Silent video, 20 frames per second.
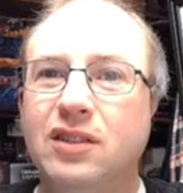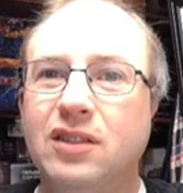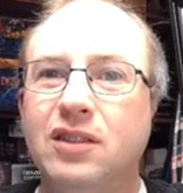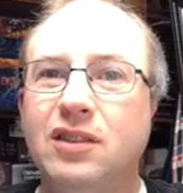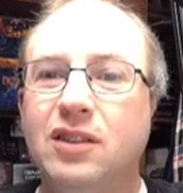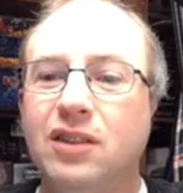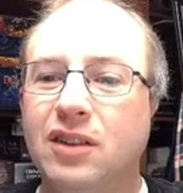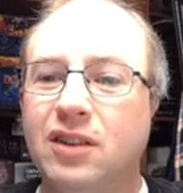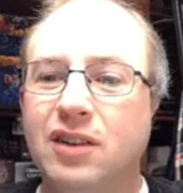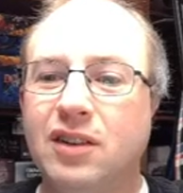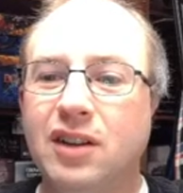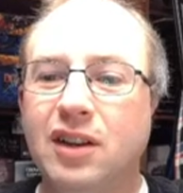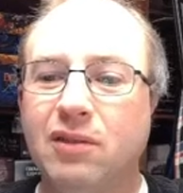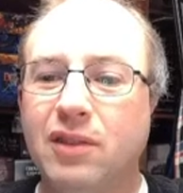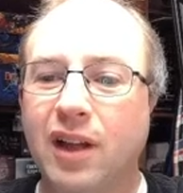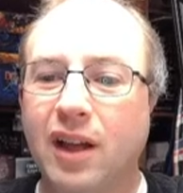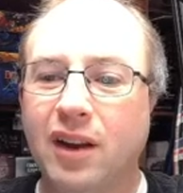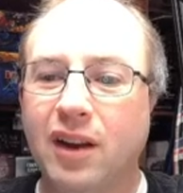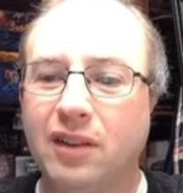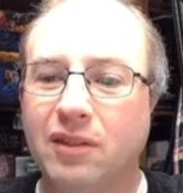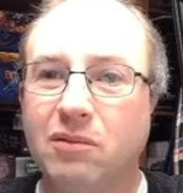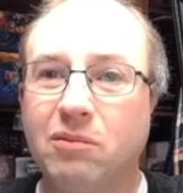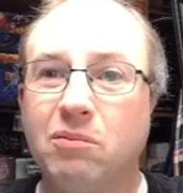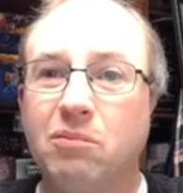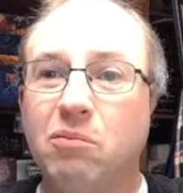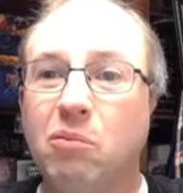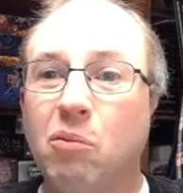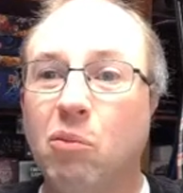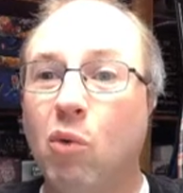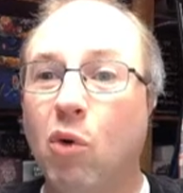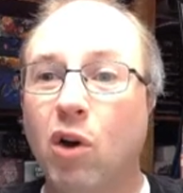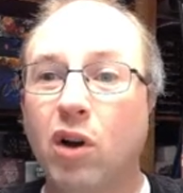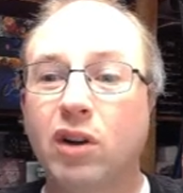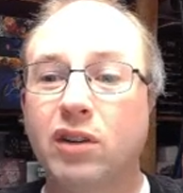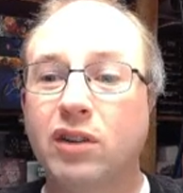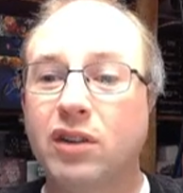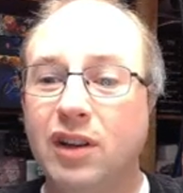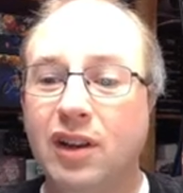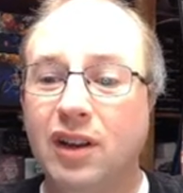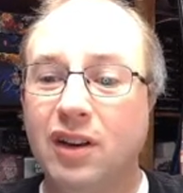and see if that
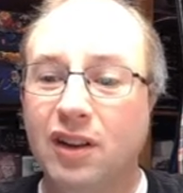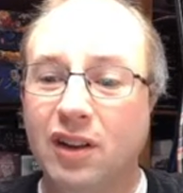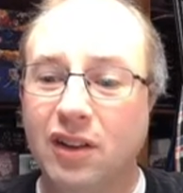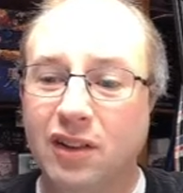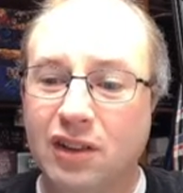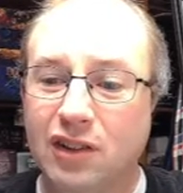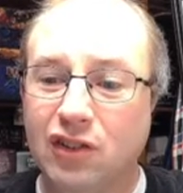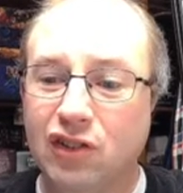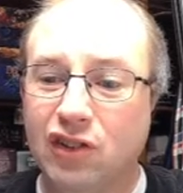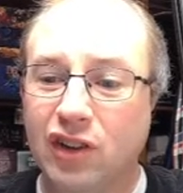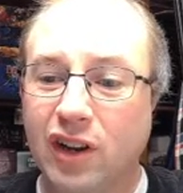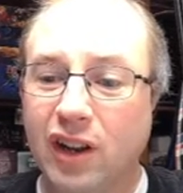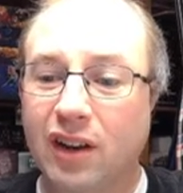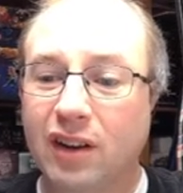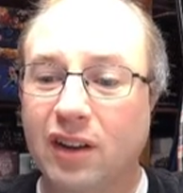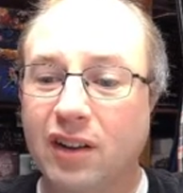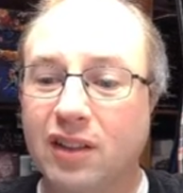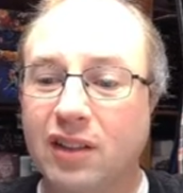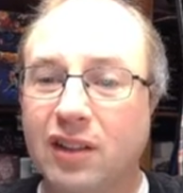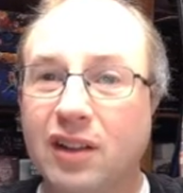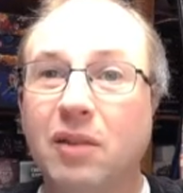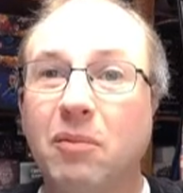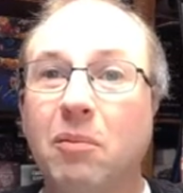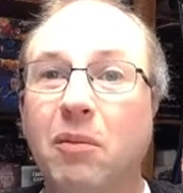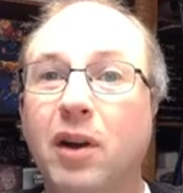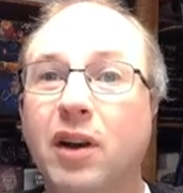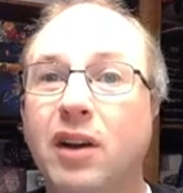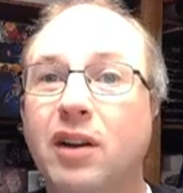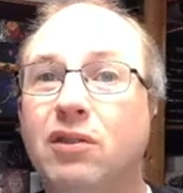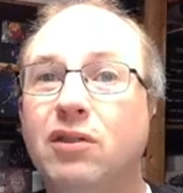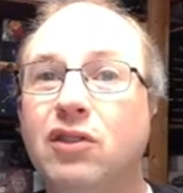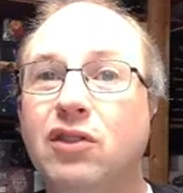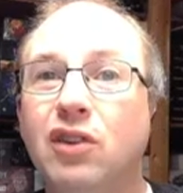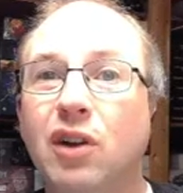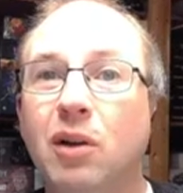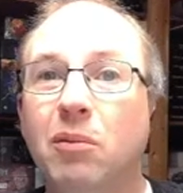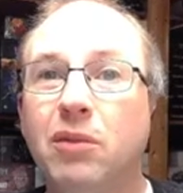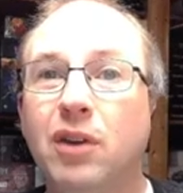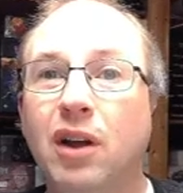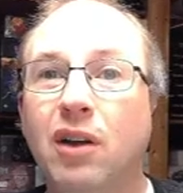worked in the chat. I think it might have
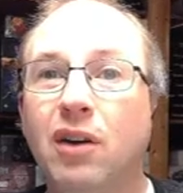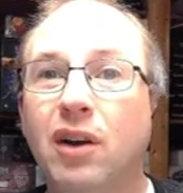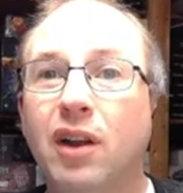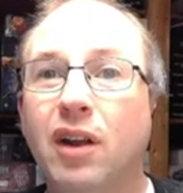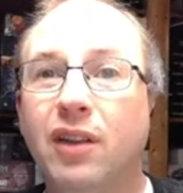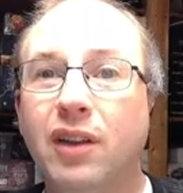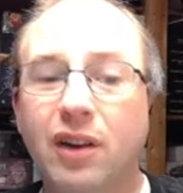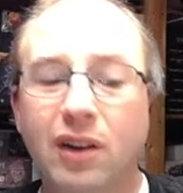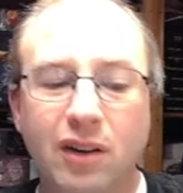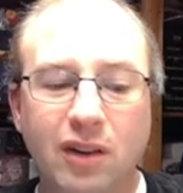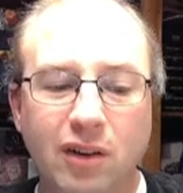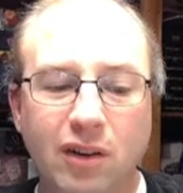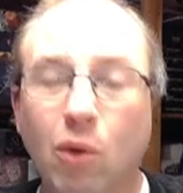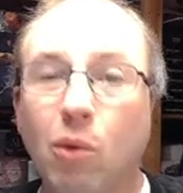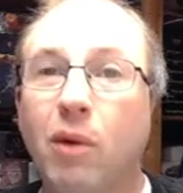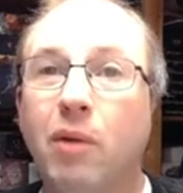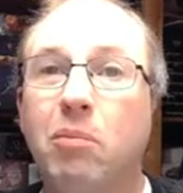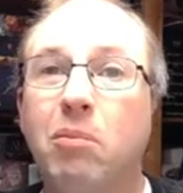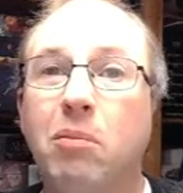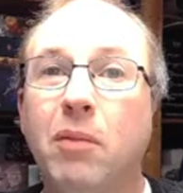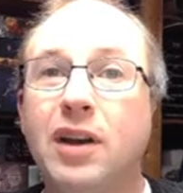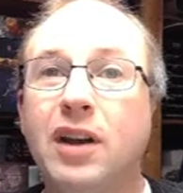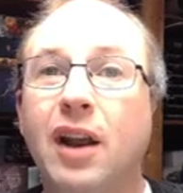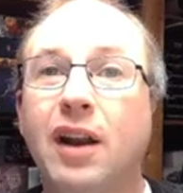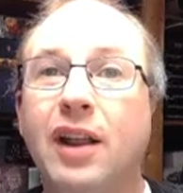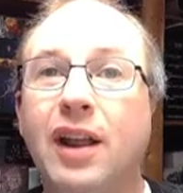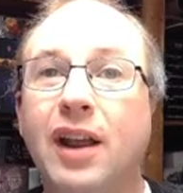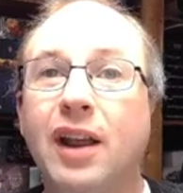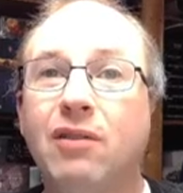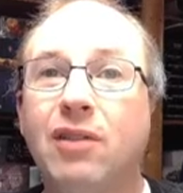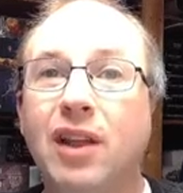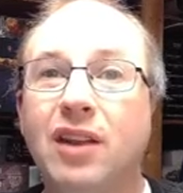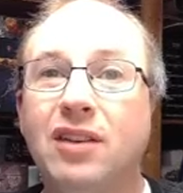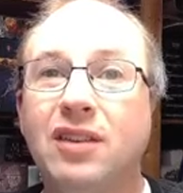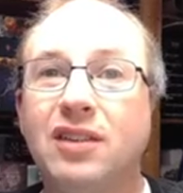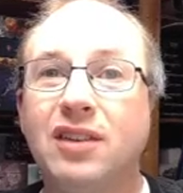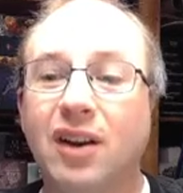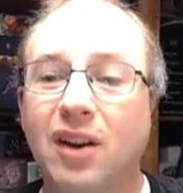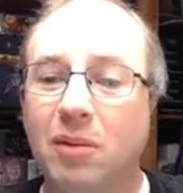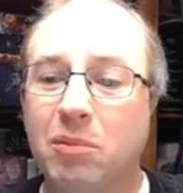jumped out on there. No, I might not have that
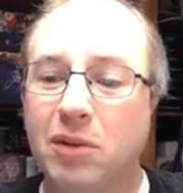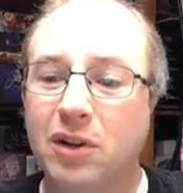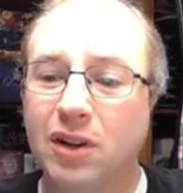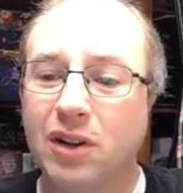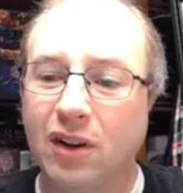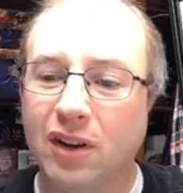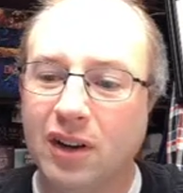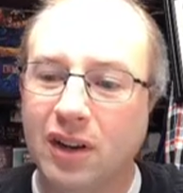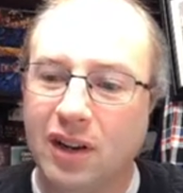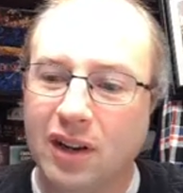set up in here.